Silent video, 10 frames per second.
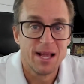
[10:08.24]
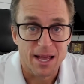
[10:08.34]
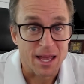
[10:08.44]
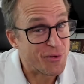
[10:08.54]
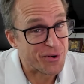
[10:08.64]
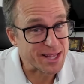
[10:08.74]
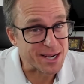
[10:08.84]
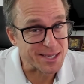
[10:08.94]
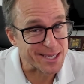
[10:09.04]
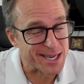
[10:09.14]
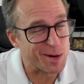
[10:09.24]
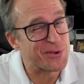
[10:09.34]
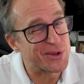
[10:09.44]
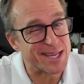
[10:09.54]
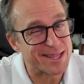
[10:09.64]
If you find the content
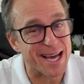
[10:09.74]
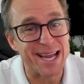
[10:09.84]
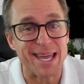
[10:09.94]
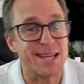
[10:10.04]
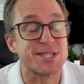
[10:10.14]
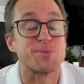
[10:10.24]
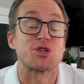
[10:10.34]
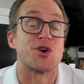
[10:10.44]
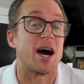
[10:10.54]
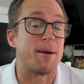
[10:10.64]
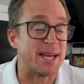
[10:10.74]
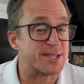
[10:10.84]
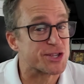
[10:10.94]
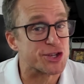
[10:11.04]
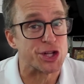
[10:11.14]
helpful, hit the like, hit the subscribe. It
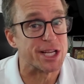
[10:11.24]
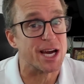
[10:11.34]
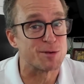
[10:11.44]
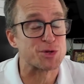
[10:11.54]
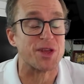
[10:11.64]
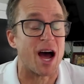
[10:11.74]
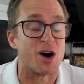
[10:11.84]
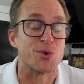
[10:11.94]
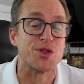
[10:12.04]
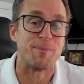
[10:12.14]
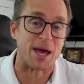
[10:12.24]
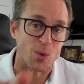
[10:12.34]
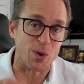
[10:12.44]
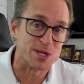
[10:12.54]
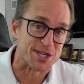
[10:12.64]
certainly helps with the algorithm, and
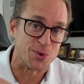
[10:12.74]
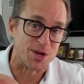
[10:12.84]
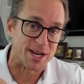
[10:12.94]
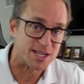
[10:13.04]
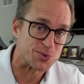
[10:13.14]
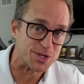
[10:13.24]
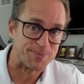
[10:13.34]
we will see you on the next one.